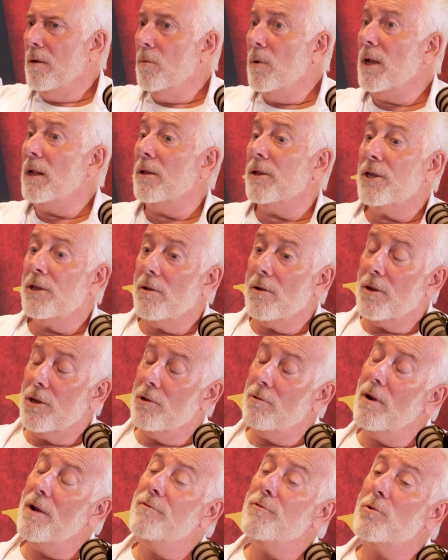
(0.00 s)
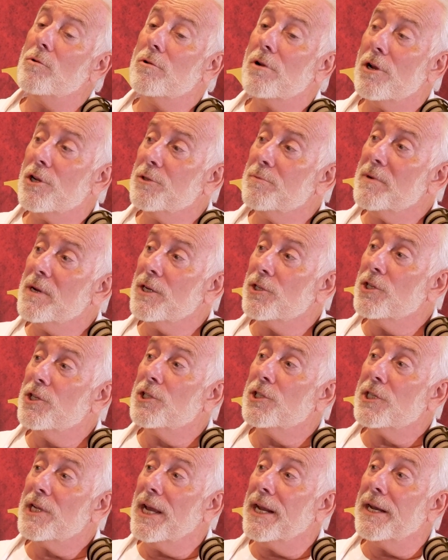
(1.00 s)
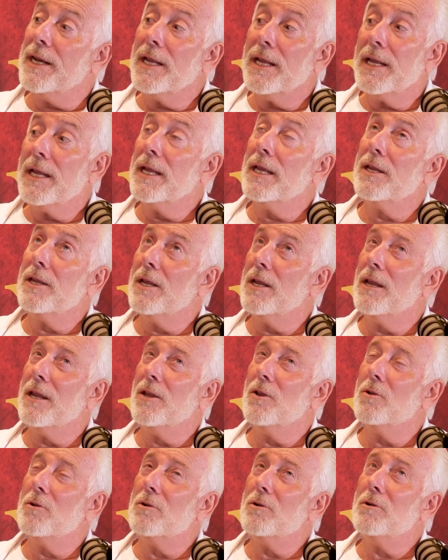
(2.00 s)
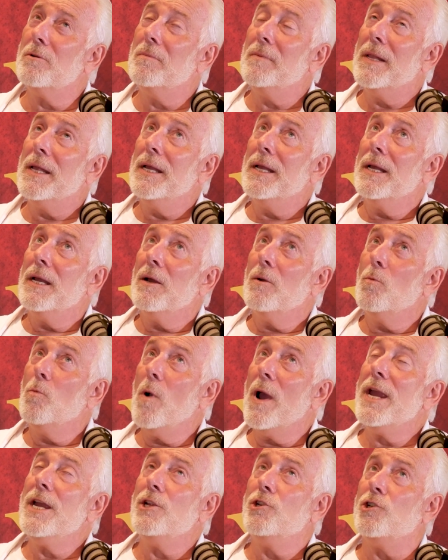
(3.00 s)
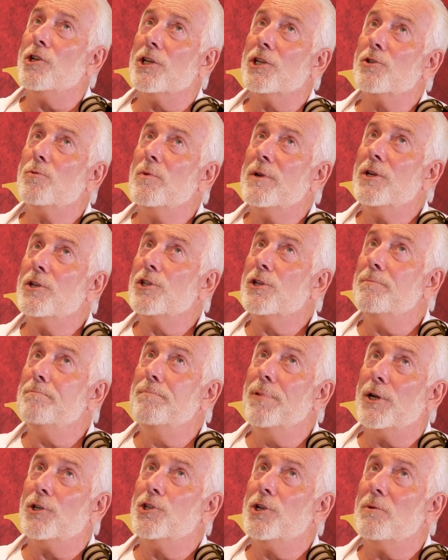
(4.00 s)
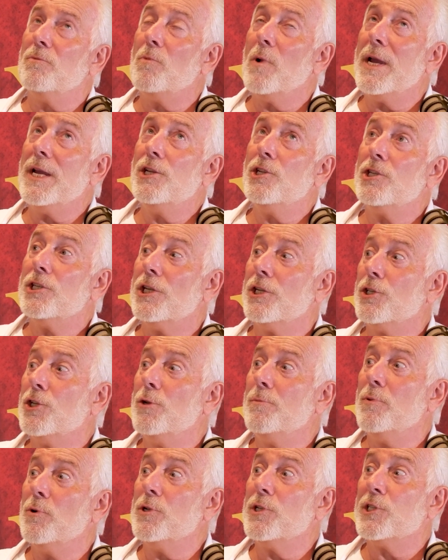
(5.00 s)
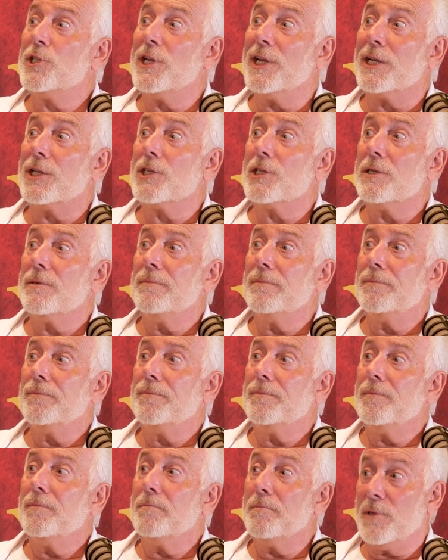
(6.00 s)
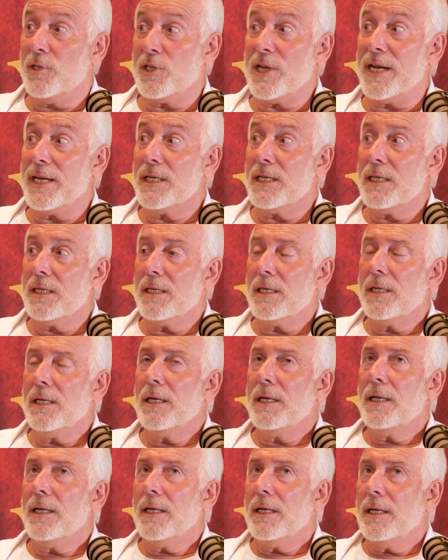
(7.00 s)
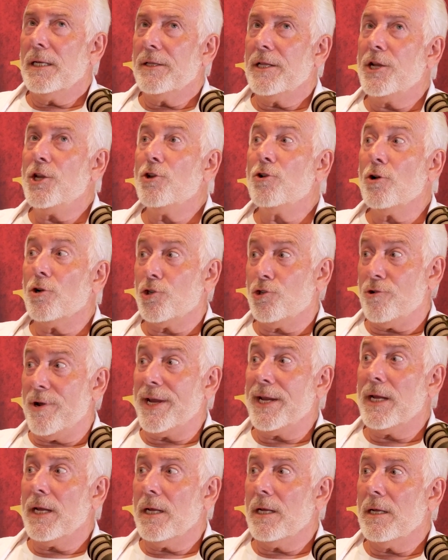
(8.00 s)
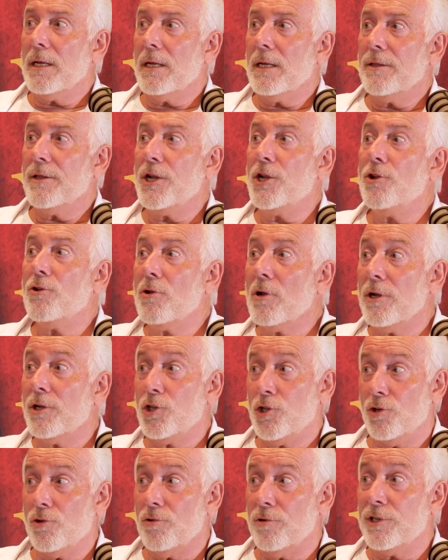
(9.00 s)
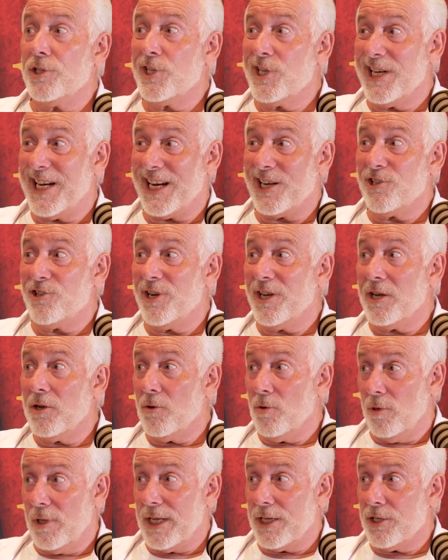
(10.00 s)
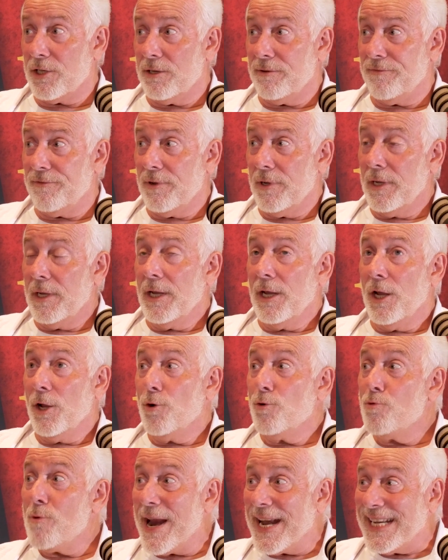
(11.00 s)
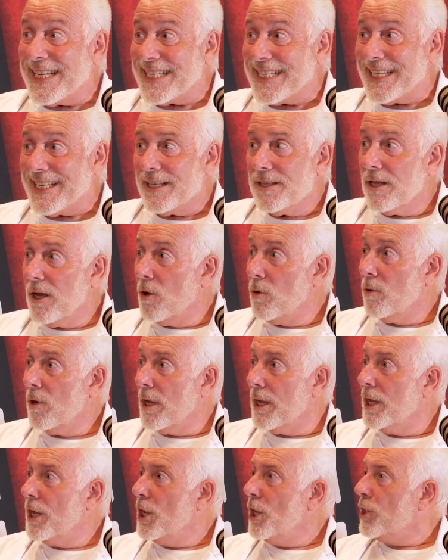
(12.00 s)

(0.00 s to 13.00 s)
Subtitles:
Well, your overall gross margin's 10. Your wages, we used to budget wages at 2.6%. Then you've got shrink. Then you've got insurance, electric, all that stuff. Rent, the whole lot.